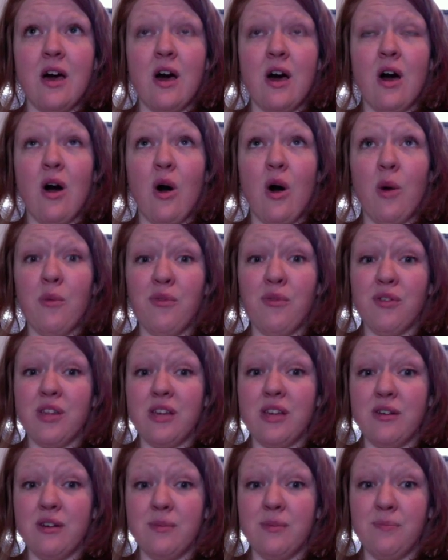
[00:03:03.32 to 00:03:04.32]

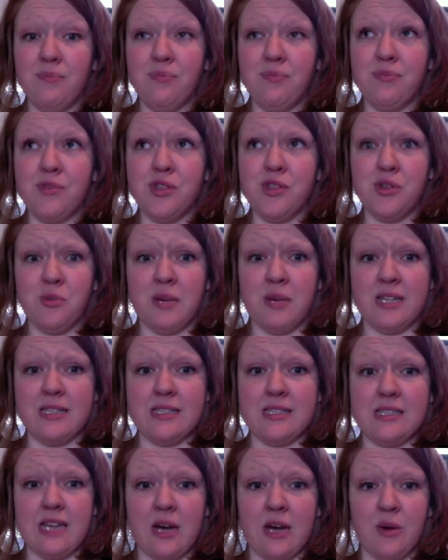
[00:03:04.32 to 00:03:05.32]
hopefully, 2
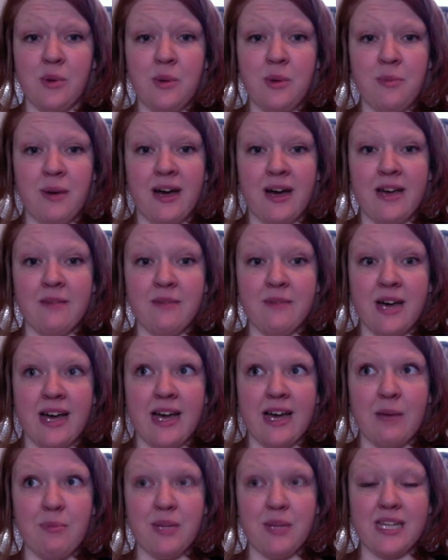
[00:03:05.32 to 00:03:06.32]
months, I'll be buying my
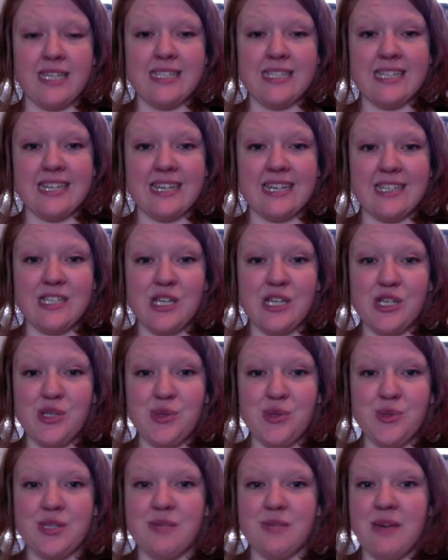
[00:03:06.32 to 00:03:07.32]
plane ticket
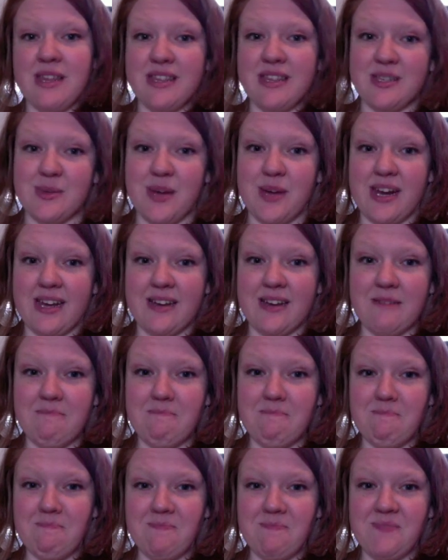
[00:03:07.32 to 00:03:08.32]
to Samantha's wedding.
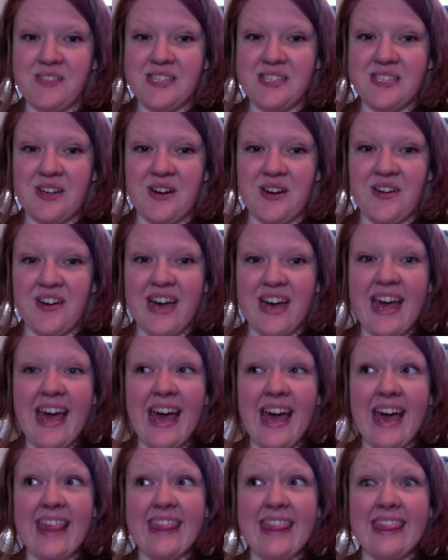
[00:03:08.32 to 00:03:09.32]
So,
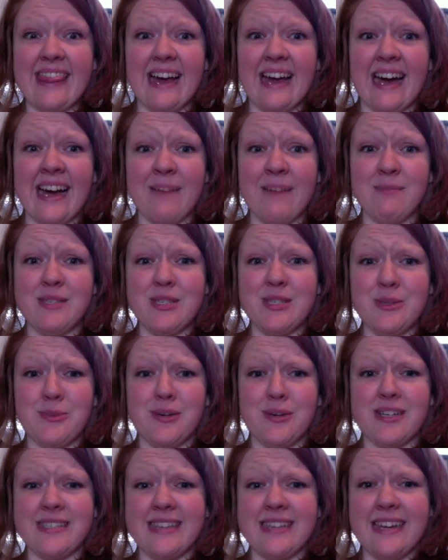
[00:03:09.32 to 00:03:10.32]
I'm super
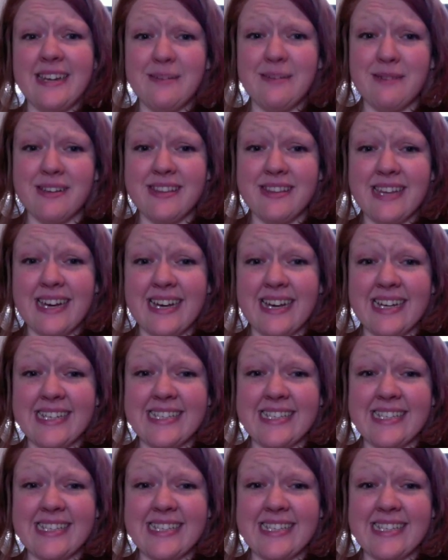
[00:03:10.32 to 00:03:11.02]
excited about that.